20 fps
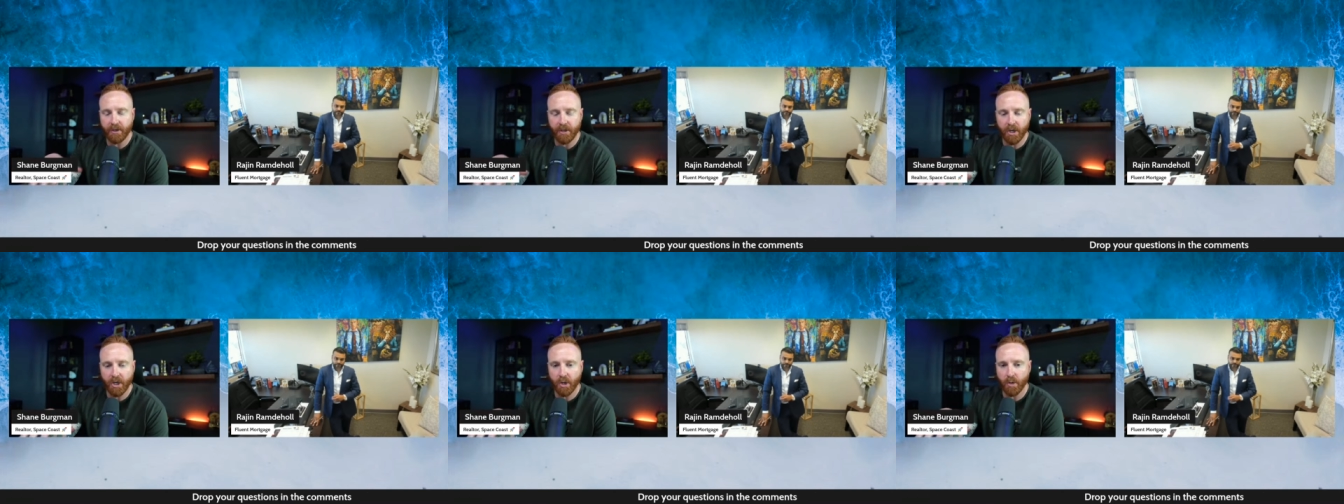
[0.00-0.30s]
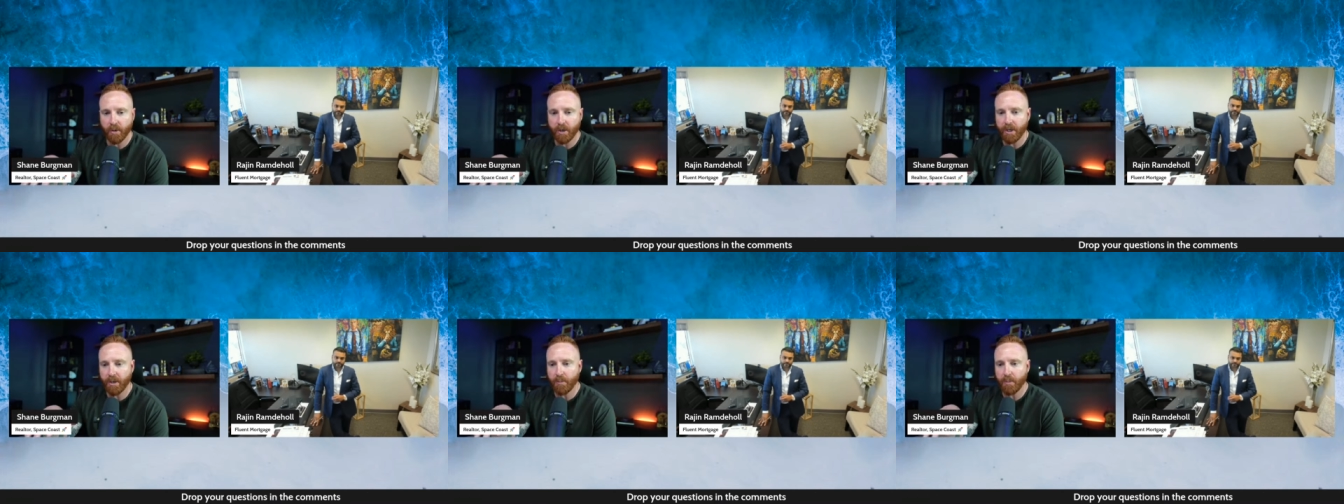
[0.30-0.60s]
no,
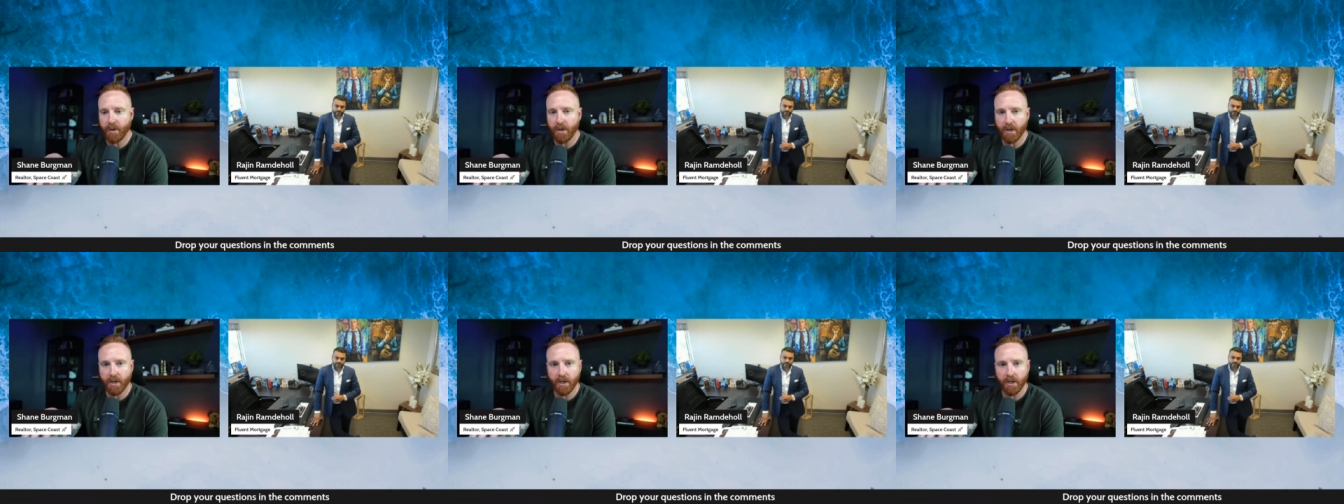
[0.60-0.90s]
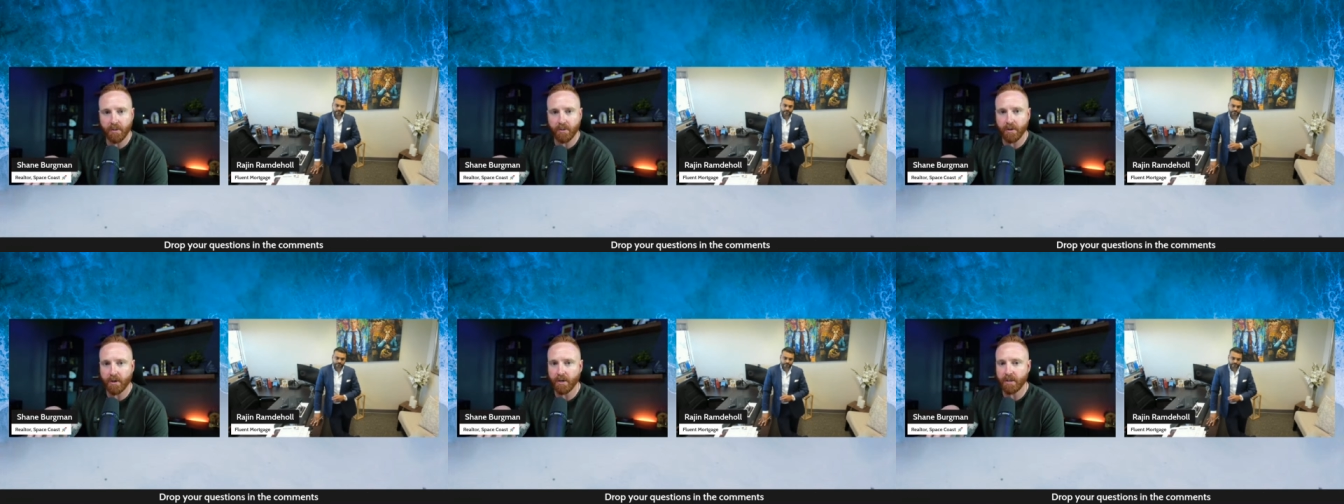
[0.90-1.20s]
we're going to
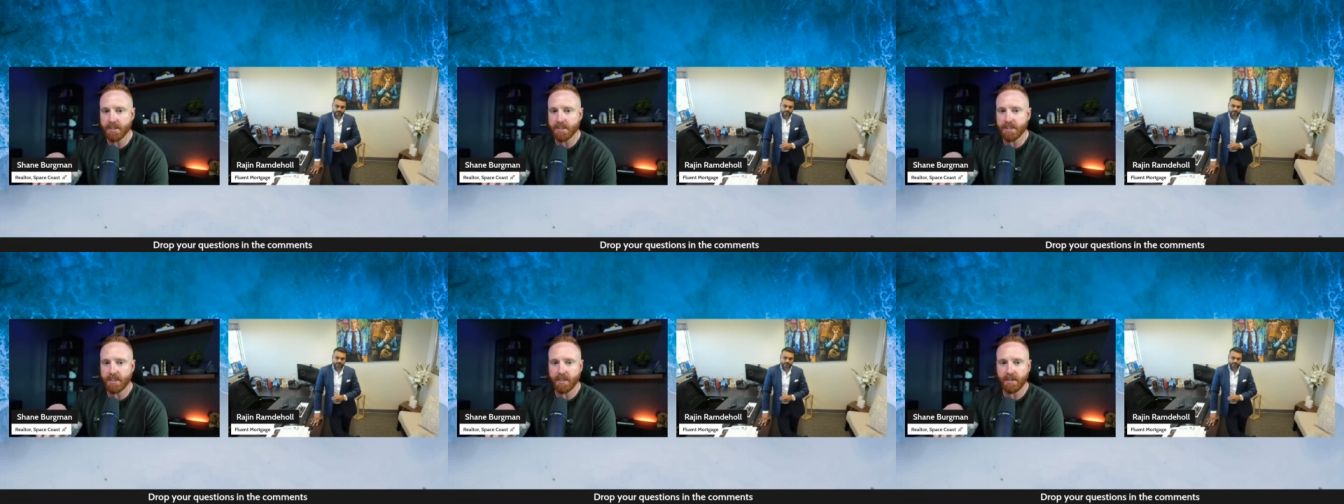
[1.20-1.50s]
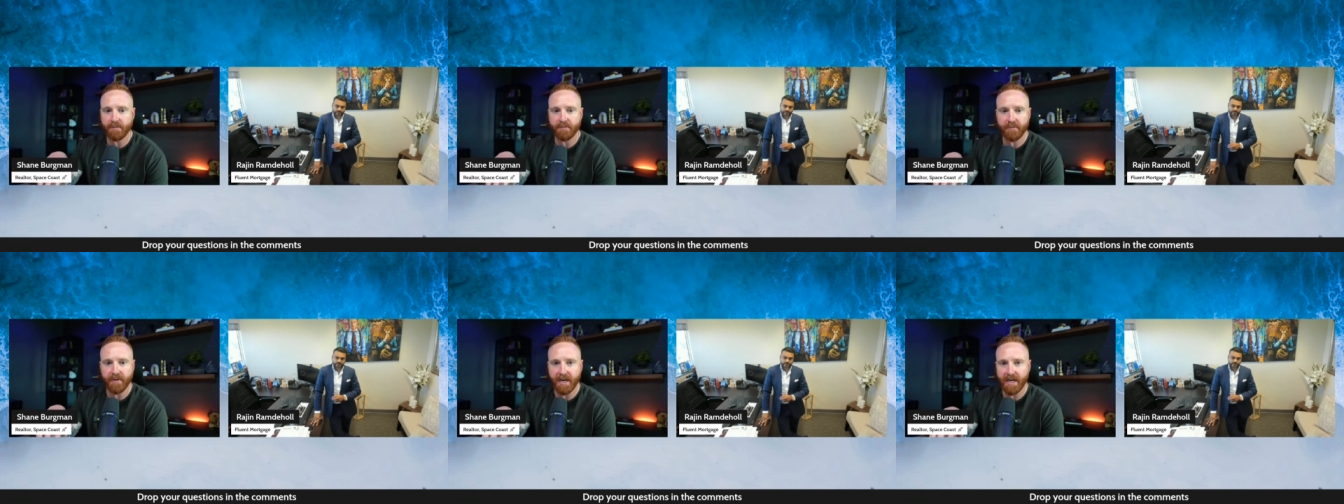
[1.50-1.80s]
park, we're going to
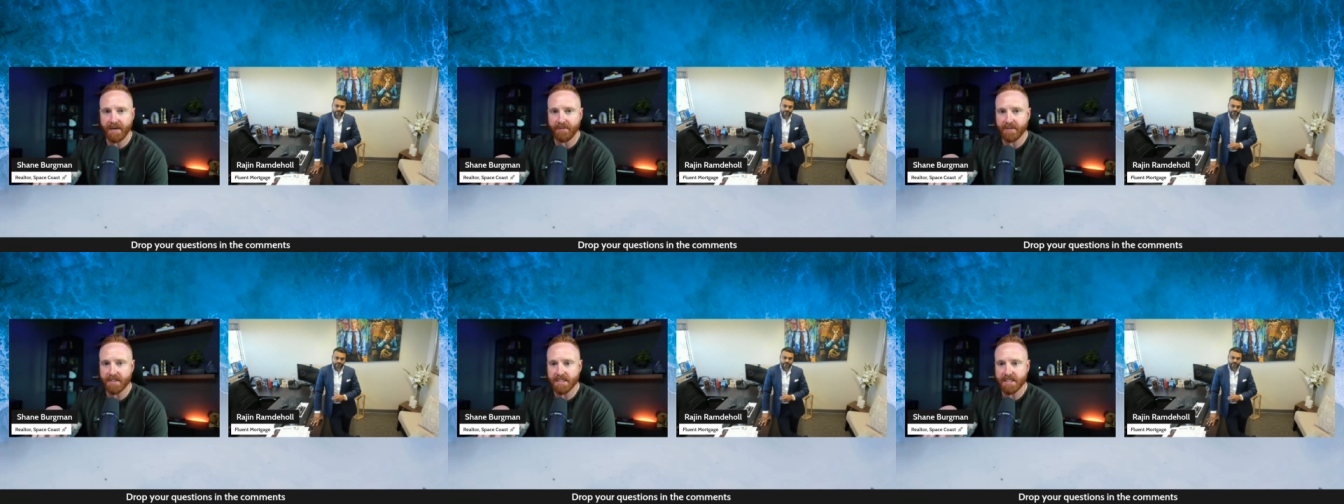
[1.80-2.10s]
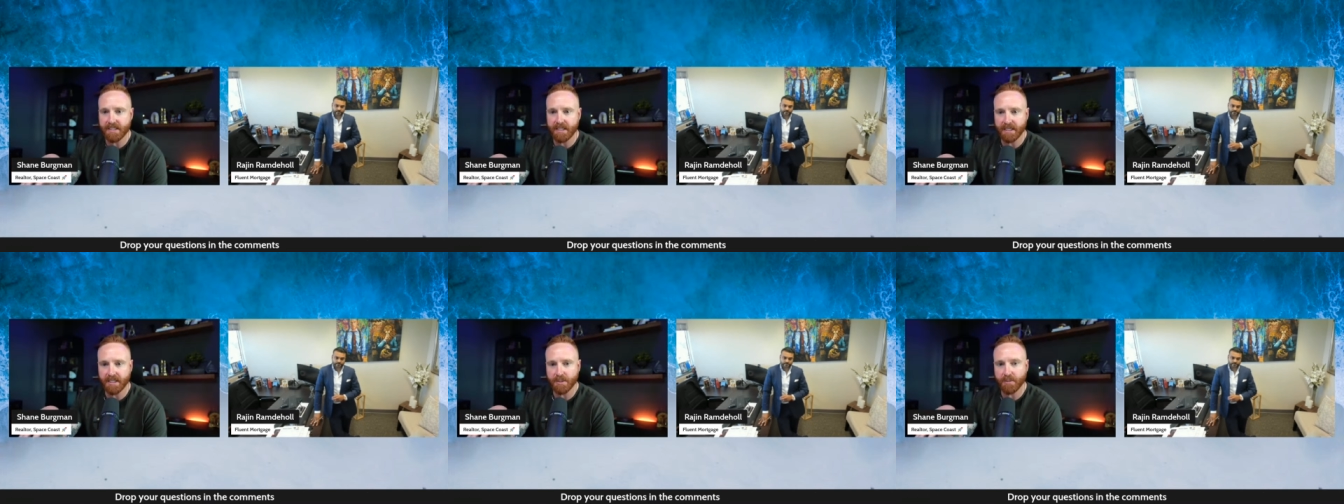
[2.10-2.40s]
see five to
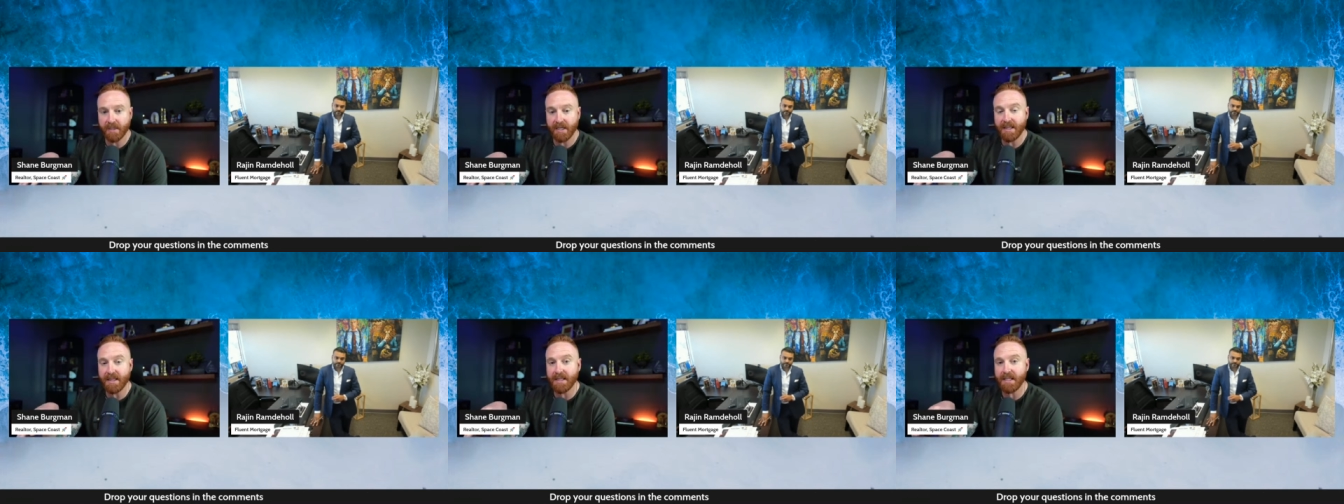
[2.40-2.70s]
six. But I